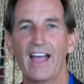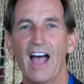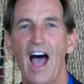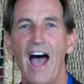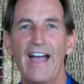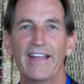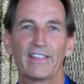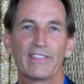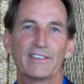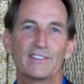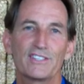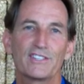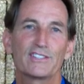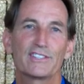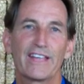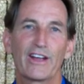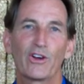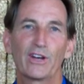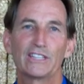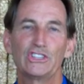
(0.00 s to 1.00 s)
Hi, this is
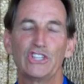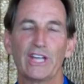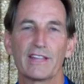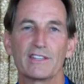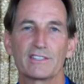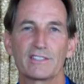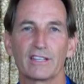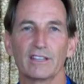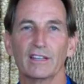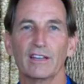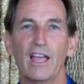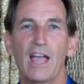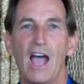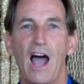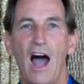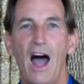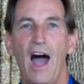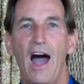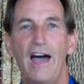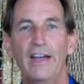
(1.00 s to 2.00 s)
Eric Jensen.
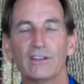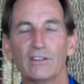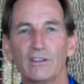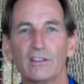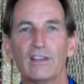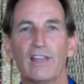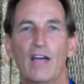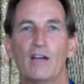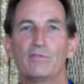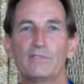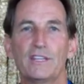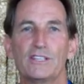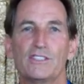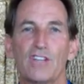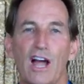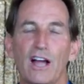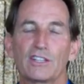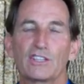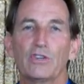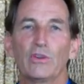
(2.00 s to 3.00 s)
I'd love to
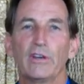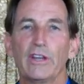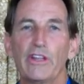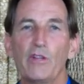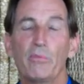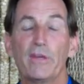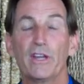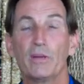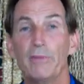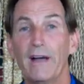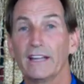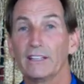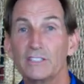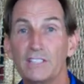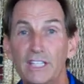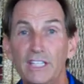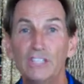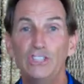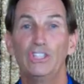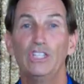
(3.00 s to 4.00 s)
talk to you a little bit about
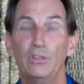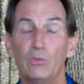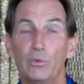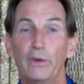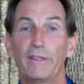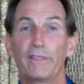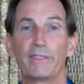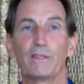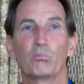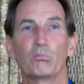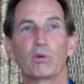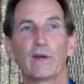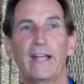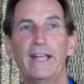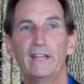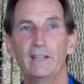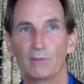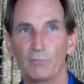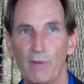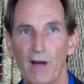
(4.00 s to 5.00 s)
teaching with the
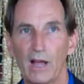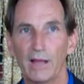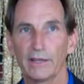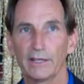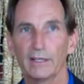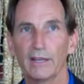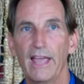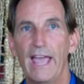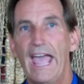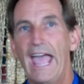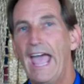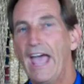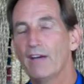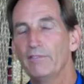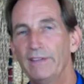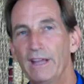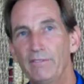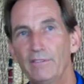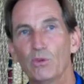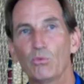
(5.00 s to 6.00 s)
brain in mind. Have
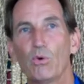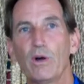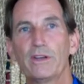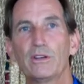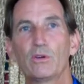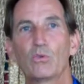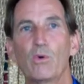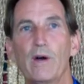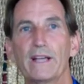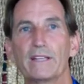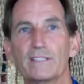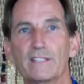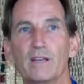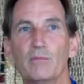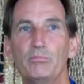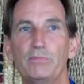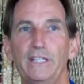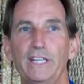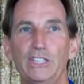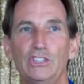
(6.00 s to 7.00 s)
you ever wondered why some
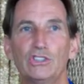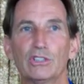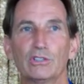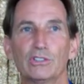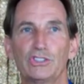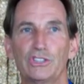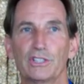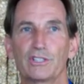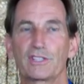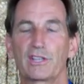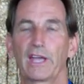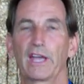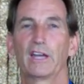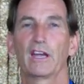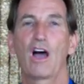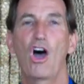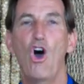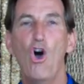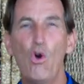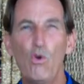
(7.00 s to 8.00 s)
teachers just
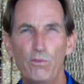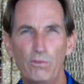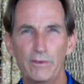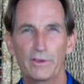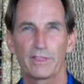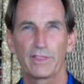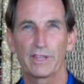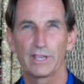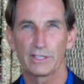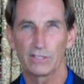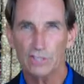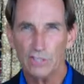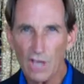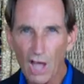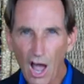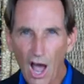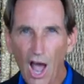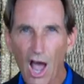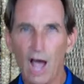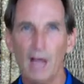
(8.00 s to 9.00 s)
get over the
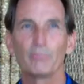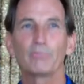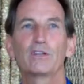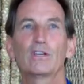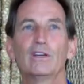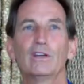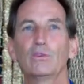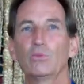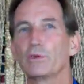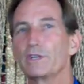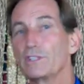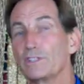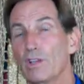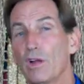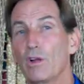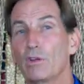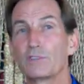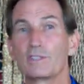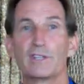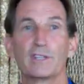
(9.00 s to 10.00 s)
top good
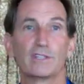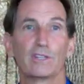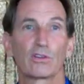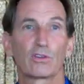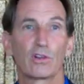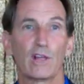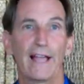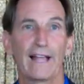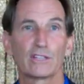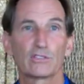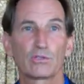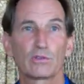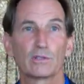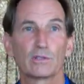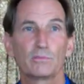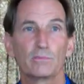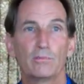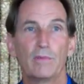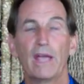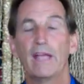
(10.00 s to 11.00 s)
results in their
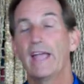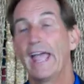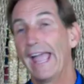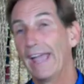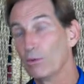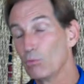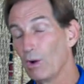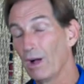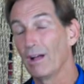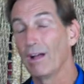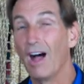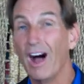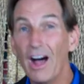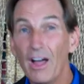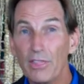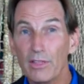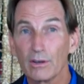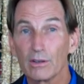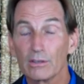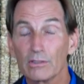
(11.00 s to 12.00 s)
classroom and while
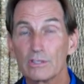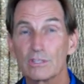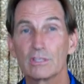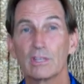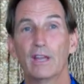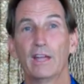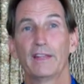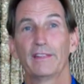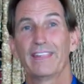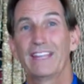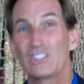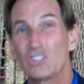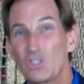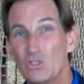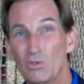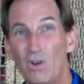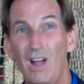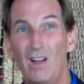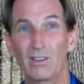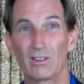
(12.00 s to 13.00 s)
others, they
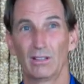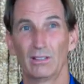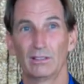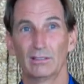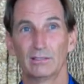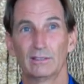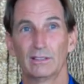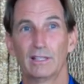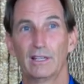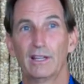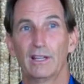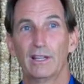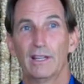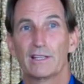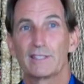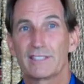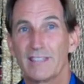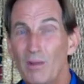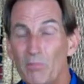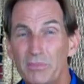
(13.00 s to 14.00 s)
struggle?
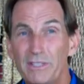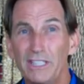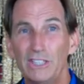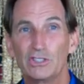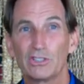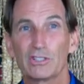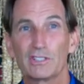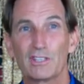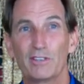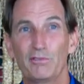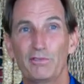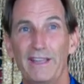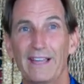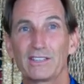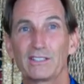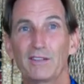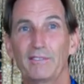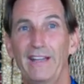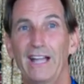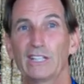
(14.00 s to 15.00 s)
Some teachers, in fact,
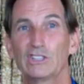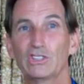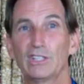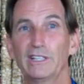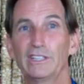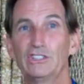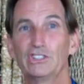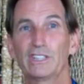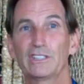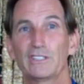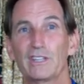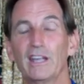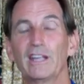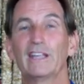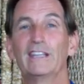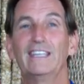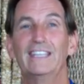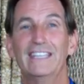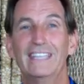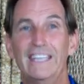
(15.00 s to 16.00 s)
have actually just
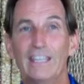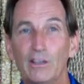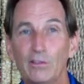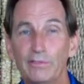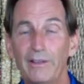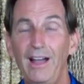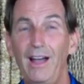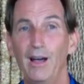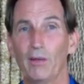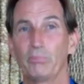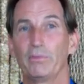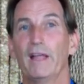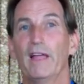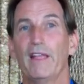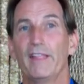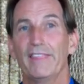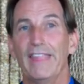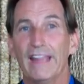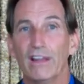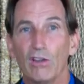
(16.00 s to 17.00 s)
give up.
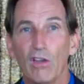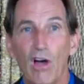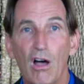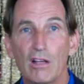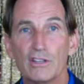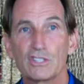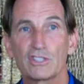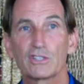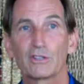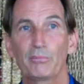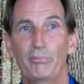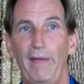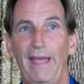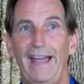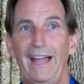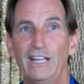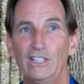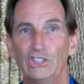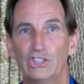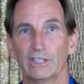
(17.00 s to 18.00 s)
They lost their
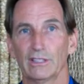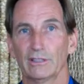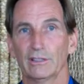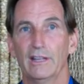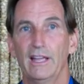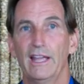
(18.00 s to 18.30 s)
passion.